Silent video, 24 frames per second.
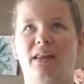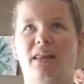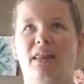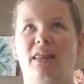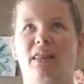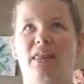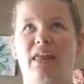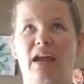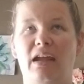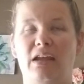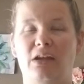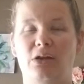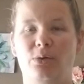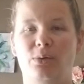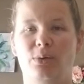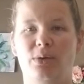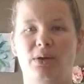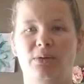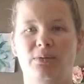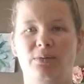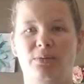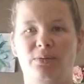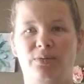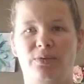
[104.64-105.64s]
that you
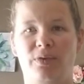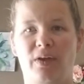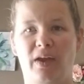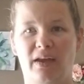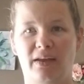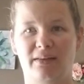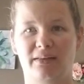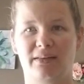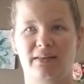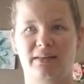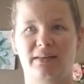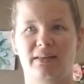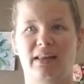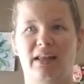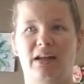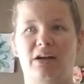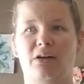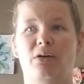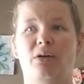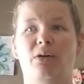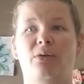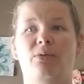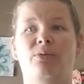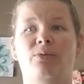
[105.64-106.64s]
can fix that
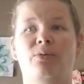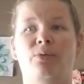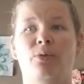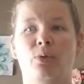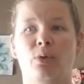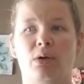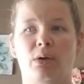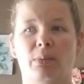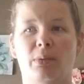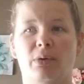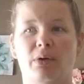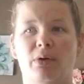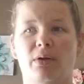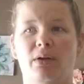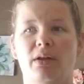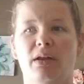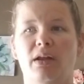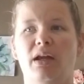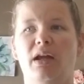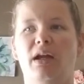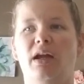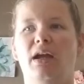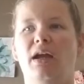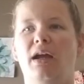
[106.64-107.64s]
are affordable.
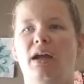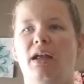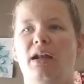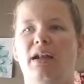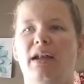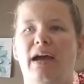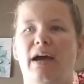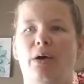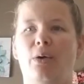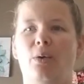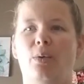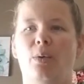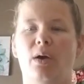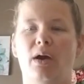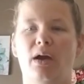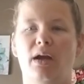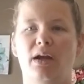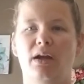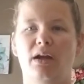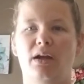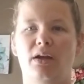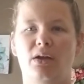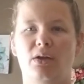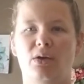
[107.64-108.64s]
Now,
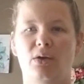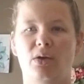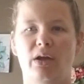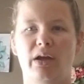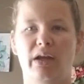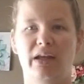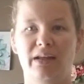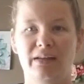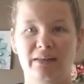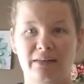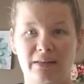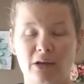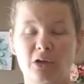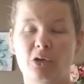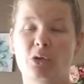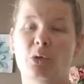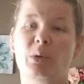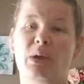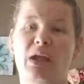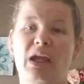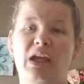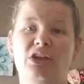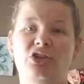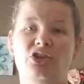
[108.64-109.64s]
is the
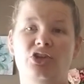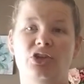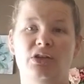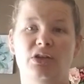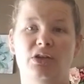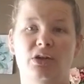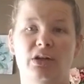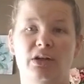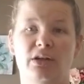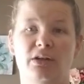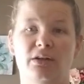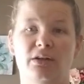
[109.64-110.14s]
location good?